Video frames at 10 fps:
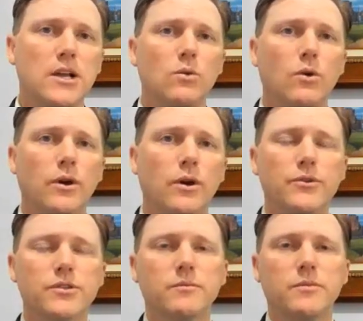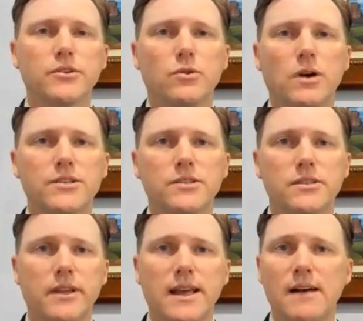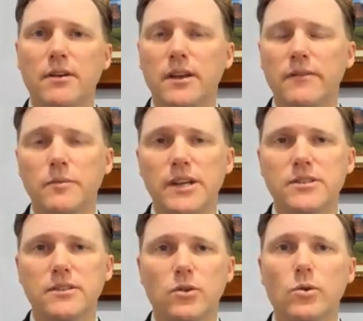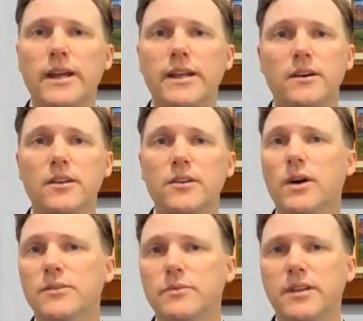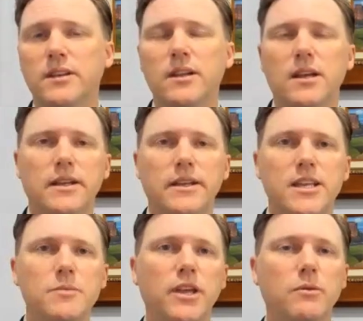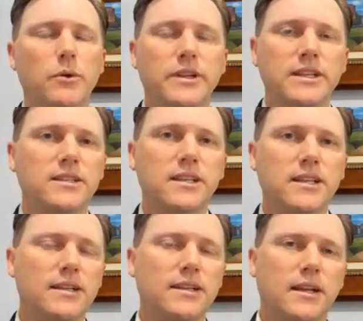We'll go through some of those questions. If you have all the information, great. Otherwise, we can email you what we need to get.